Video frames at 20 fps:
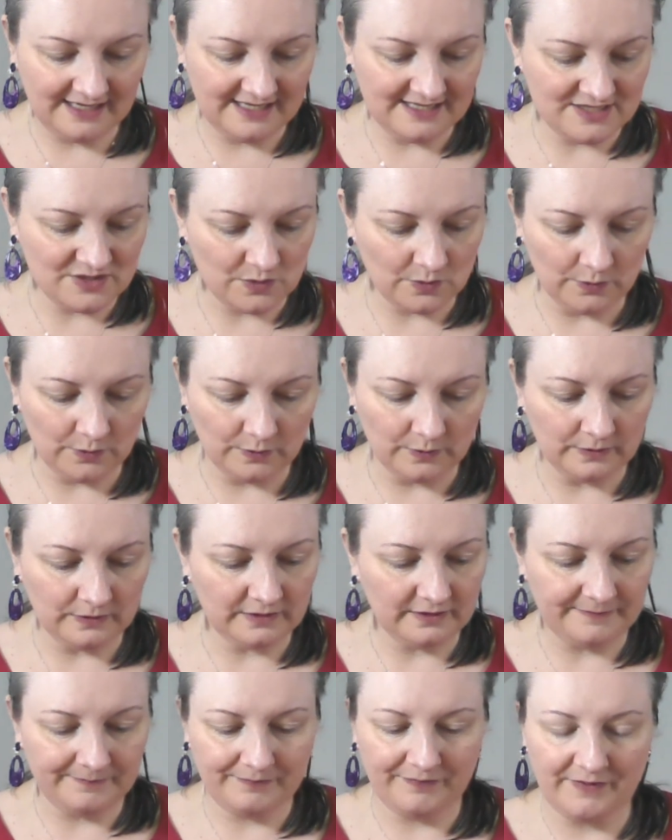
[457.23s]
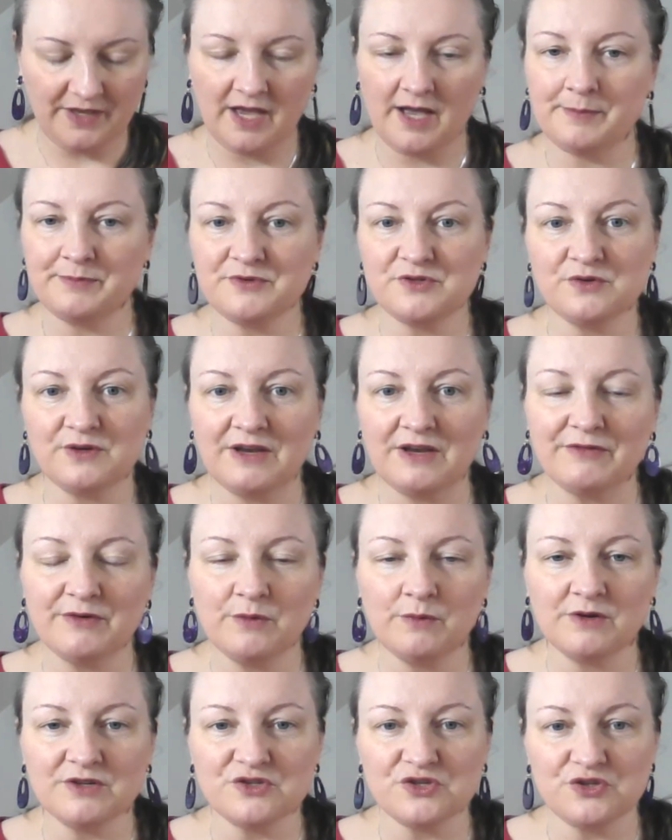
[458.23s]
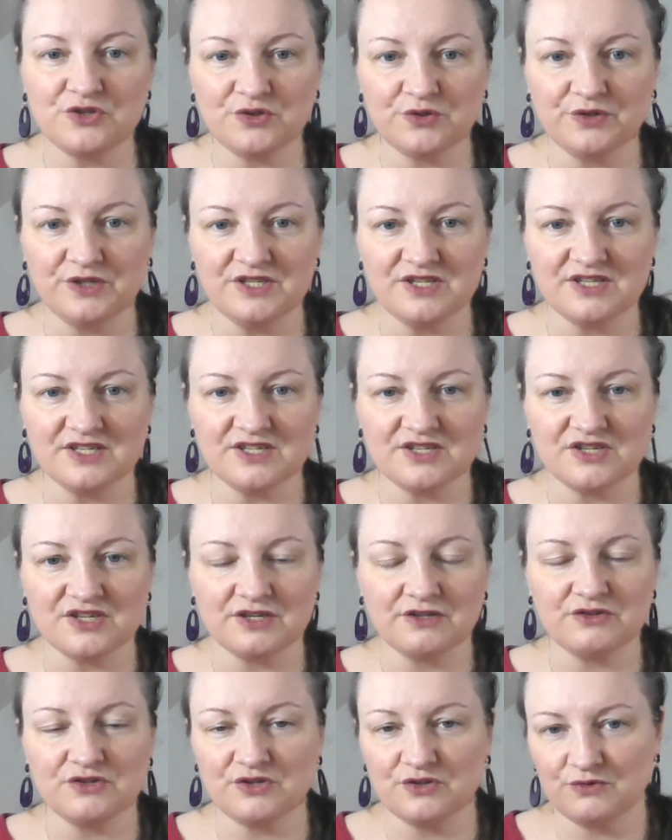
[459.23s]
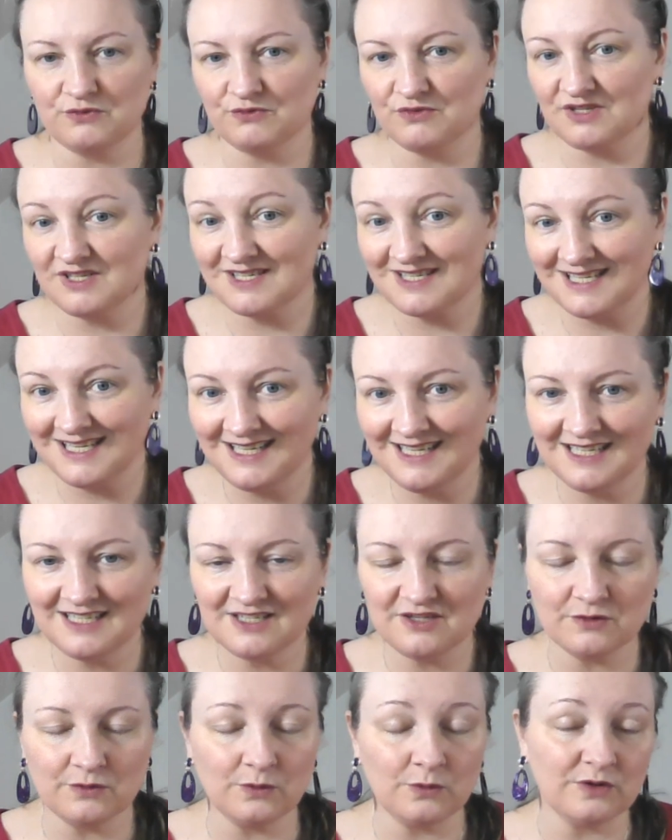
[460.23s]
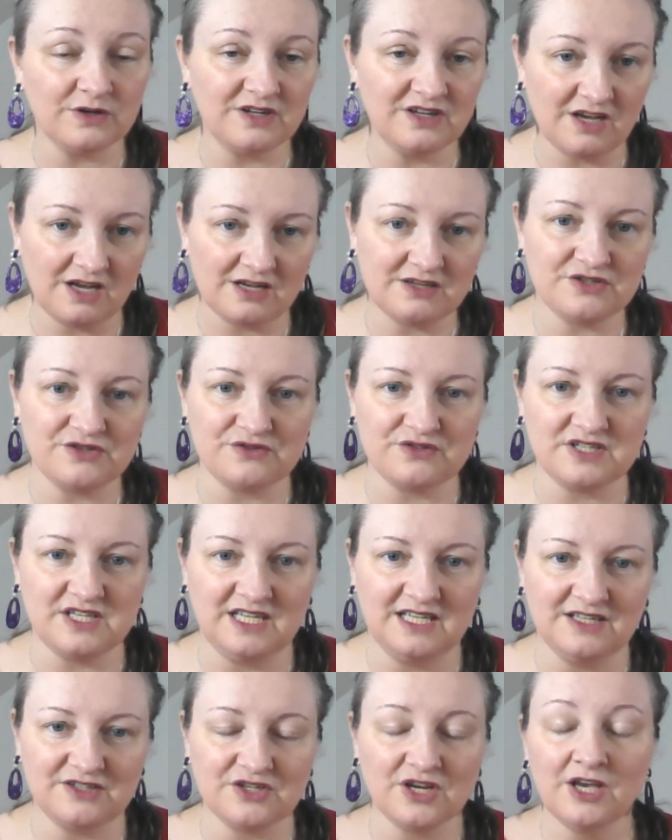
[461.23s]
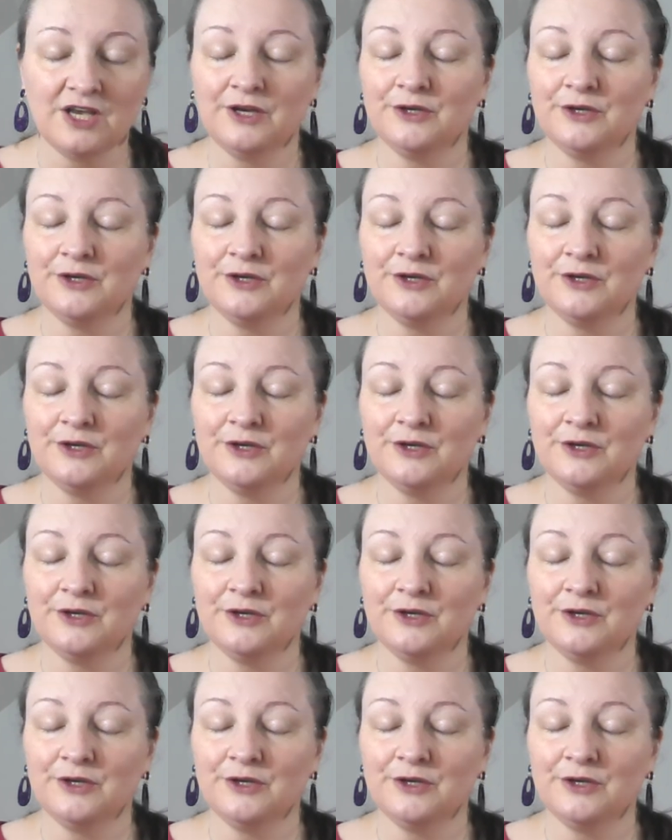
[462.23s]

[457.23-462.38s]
it's all up to everyone's choices to see it or not to see it.